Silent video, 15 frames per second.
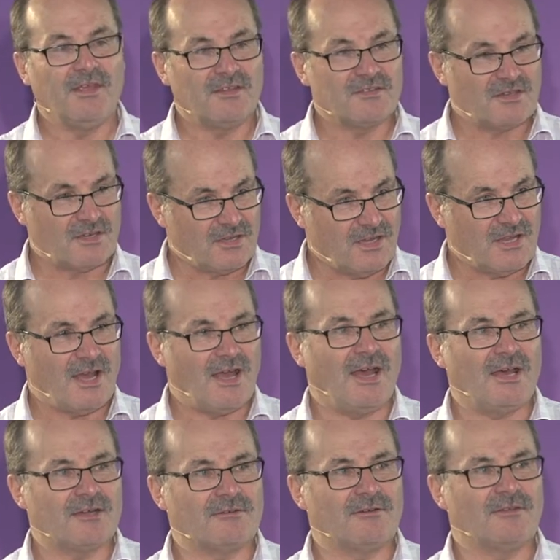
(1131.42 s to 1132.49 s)
It's going to get
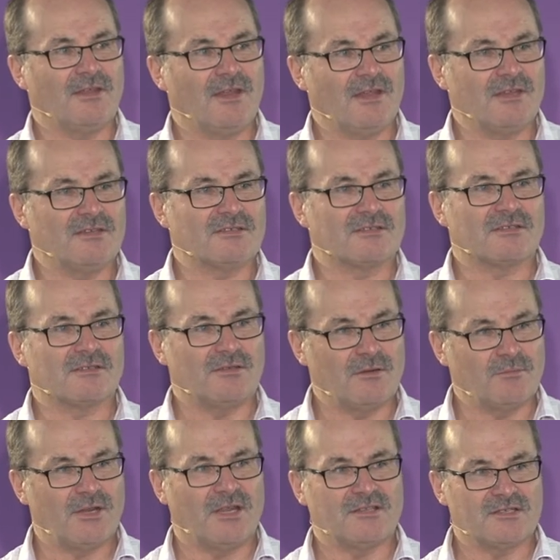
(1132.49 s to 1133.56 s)
harder in the east. You know,
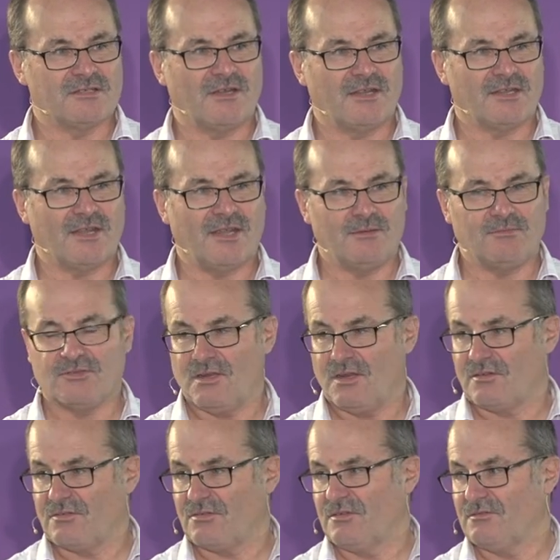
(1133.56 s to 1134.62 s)
places like Cape
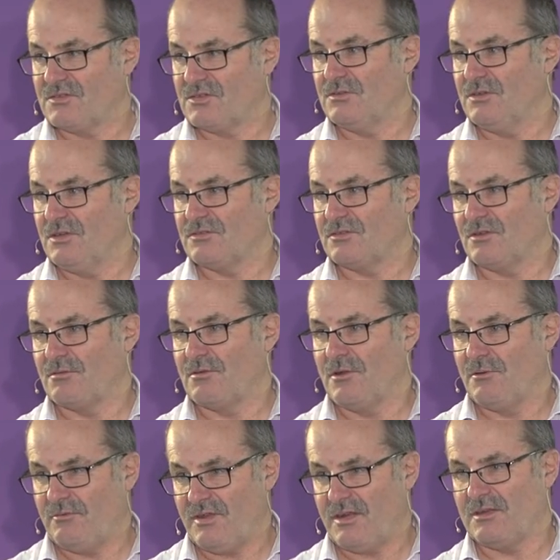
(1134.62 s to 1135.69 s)
Sanctuary, 2 years in a
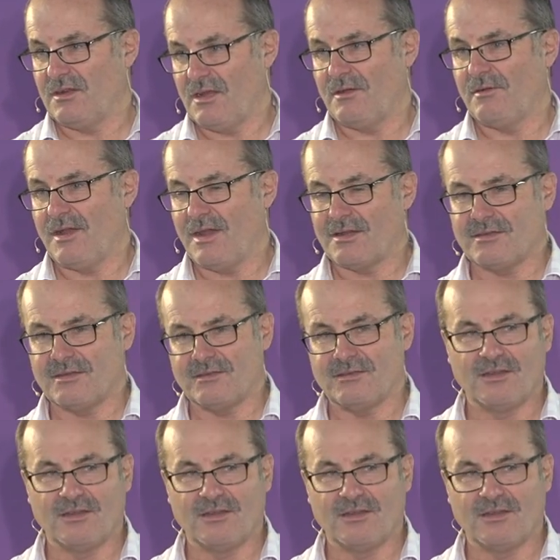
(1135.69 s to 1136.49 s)
row we've had to go out